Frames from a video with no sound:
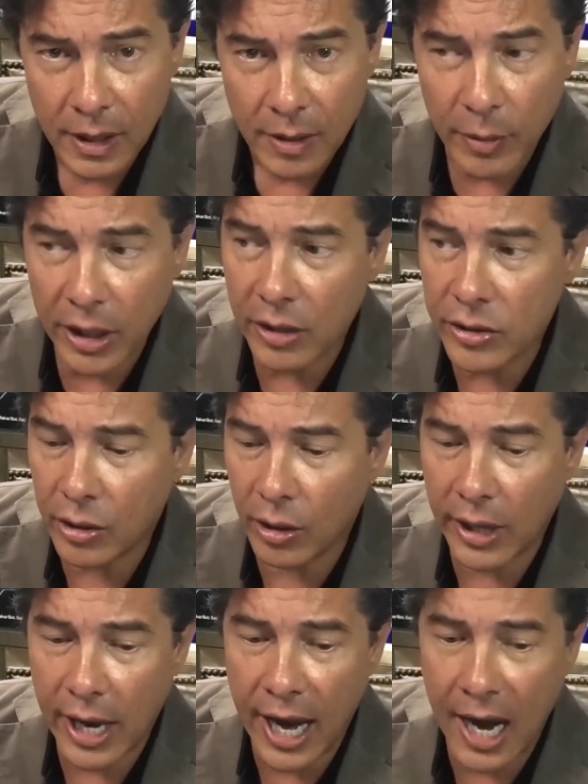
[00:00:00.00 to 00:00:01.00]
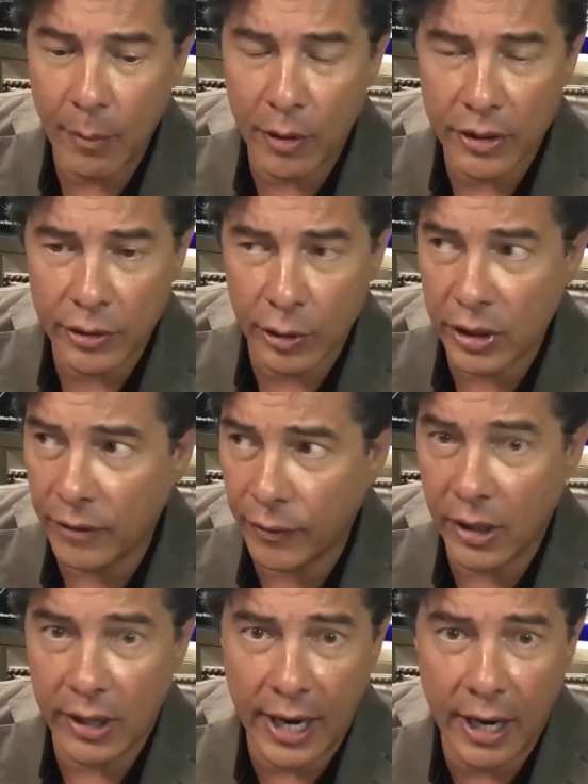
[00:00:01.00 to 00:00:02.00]
because you're the hammer searching for
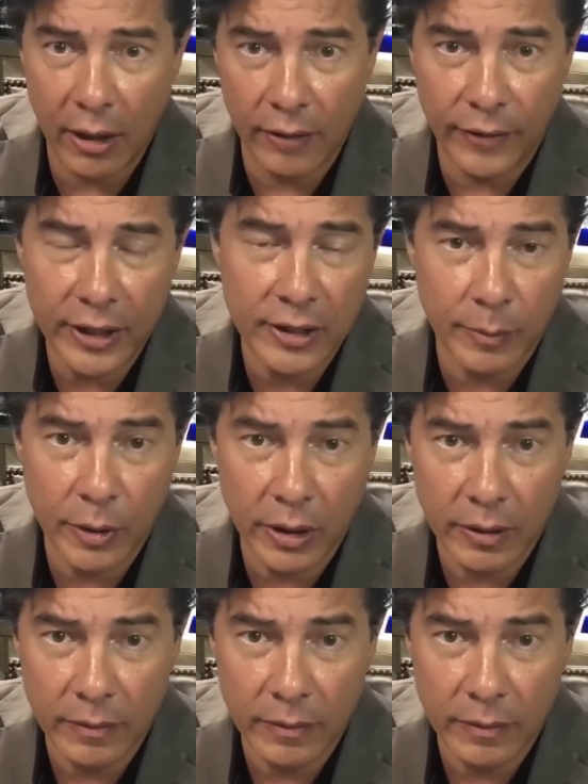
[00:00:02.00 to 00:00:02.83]
the nail of victimhood.